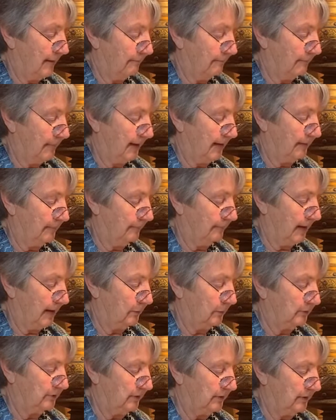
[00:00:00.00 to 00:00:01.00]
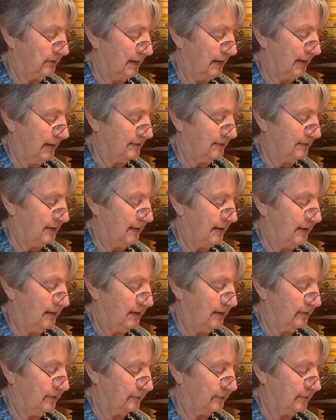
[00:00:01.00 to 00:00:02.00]
might mount it and
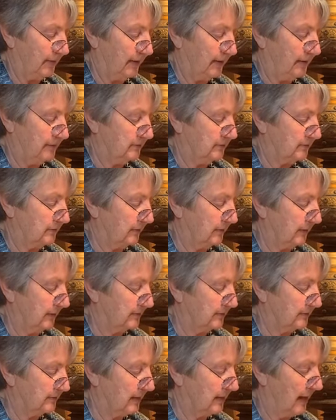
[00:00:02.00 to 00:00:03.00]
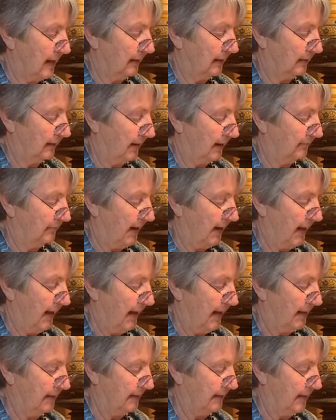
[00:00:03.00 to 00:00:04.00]
taking the reins in his left
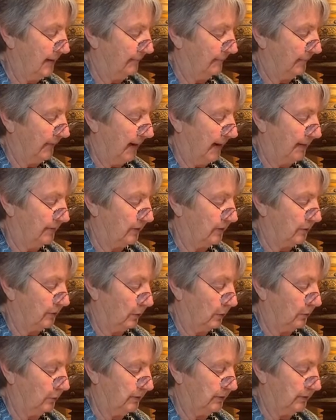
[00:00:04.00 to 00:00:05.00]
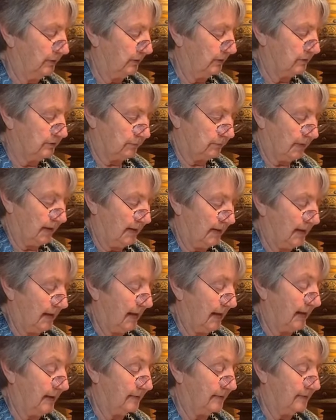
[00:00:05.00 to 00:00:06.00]
hand and the goad in his right
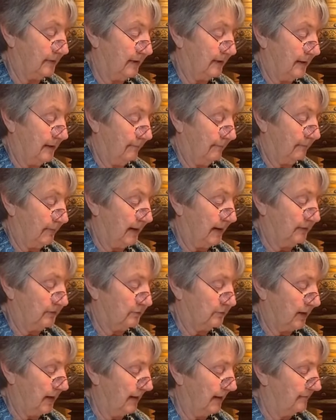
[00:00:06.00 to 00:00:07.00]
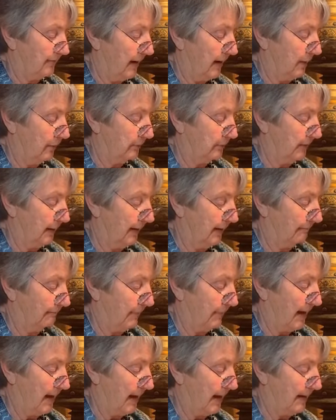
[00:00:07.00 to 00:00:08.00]
hand, might drive out and
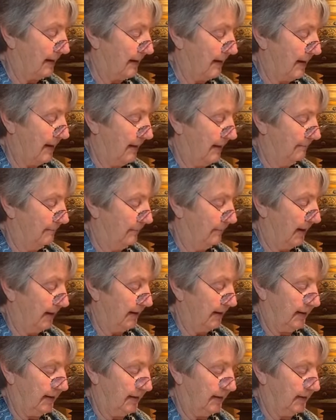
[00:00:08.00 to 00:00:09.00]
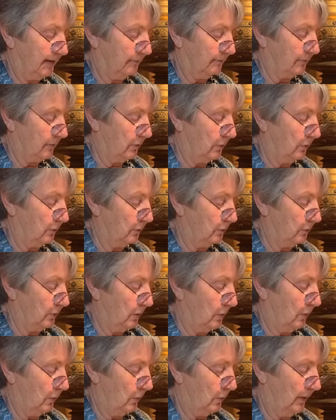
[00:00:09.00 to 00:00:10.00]
back by any road
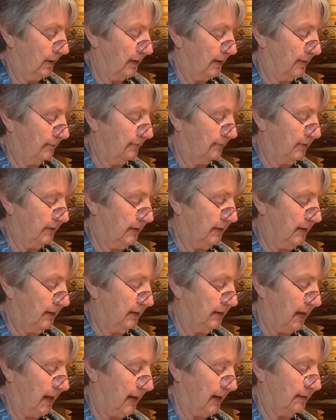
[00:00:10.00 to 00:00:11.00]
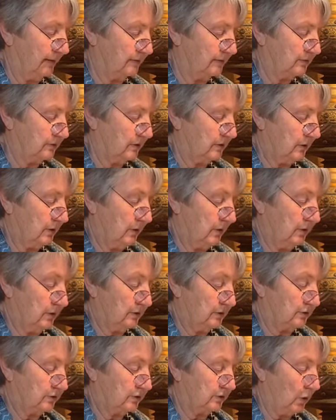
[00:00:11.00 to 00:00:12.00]
whenever he likes.
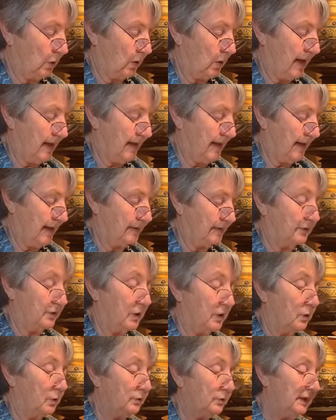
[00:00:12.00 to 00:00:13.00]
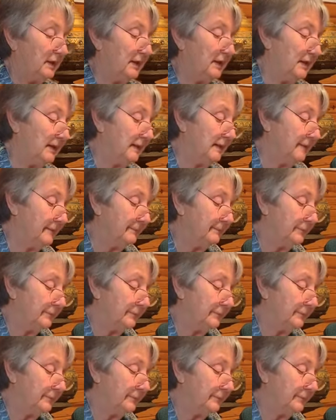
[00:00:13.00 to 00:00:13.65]
So I had no need